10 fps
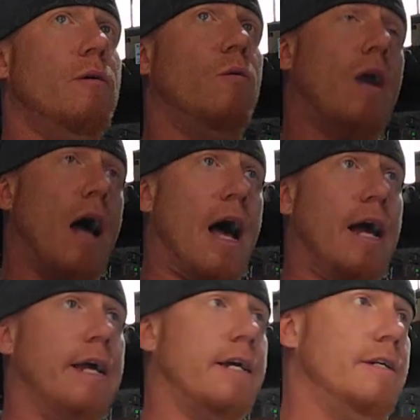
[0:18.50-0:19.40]
what
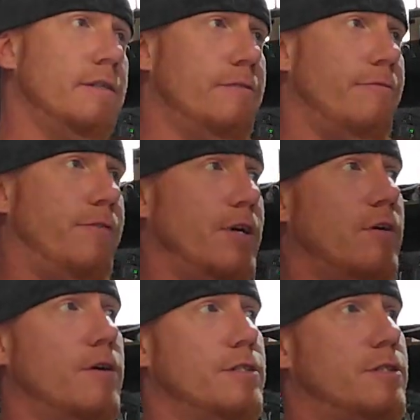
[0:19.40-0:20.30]
I
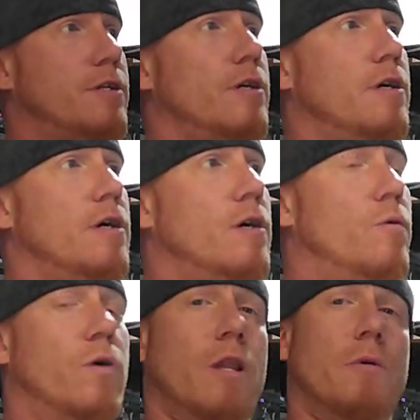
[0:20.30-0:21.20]
feel is
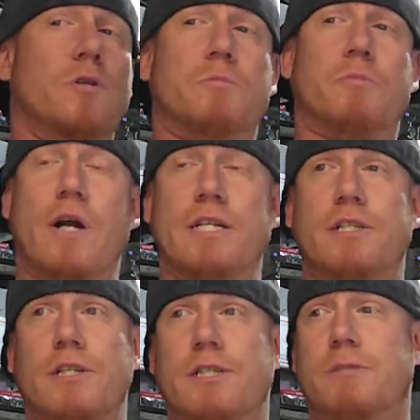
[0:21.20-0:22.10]
one of the most
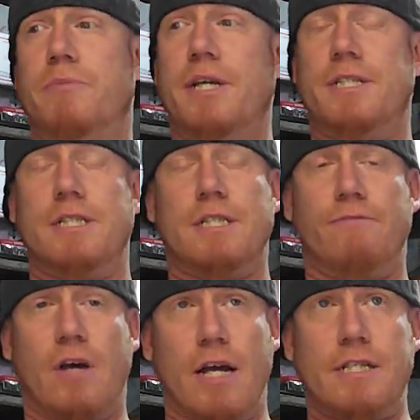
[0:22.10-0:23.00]
priceless pieces of
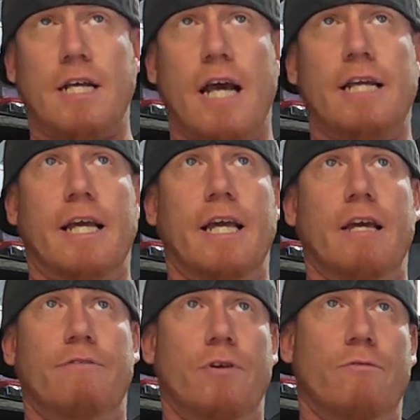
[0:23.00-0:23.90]
advice I
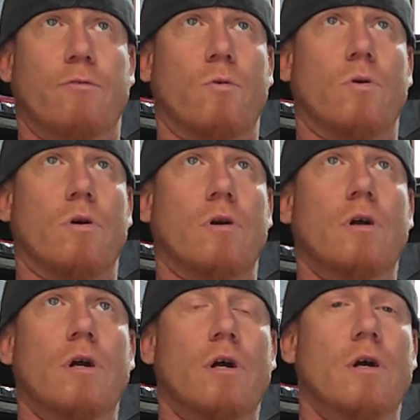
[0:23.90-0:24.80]
give you for
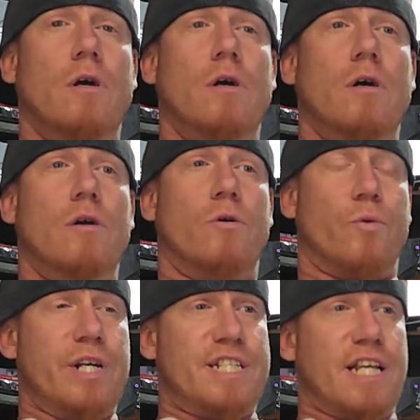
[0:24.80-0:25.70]

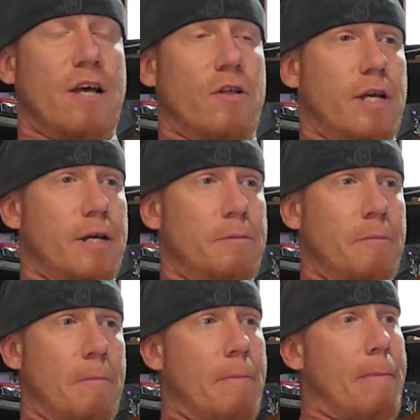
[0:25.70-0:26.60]
reselling
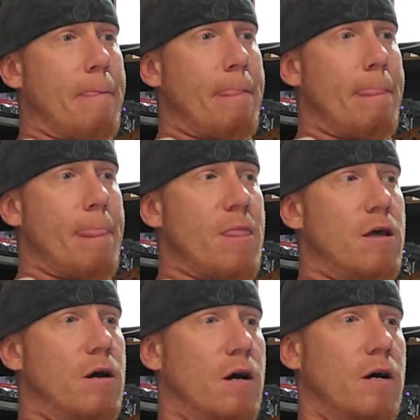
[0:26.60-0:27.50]

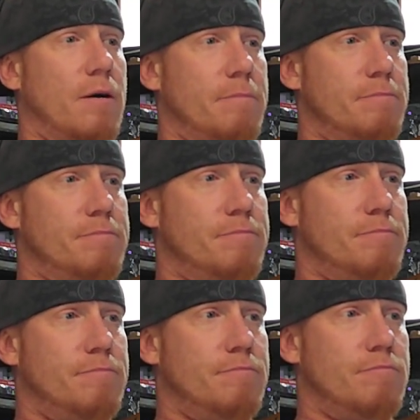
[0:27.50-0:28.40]
on
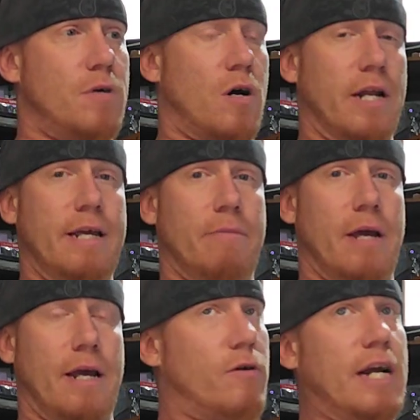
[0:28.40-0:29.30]

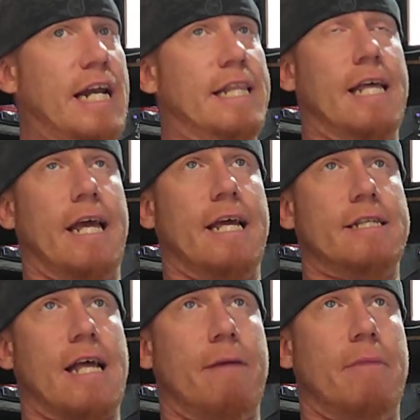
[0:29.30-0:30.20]
eBay or anything
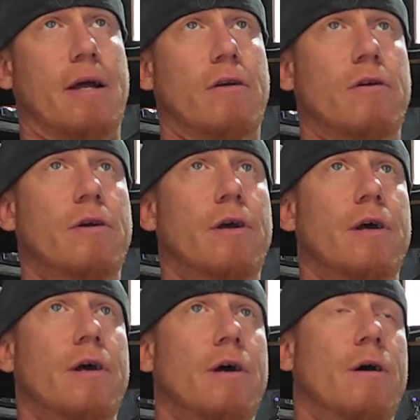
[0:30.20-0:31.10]
at that matter.
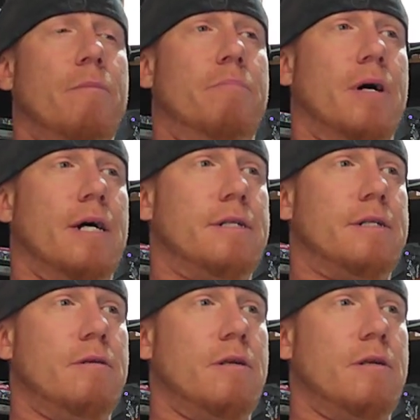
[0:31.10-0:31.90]
But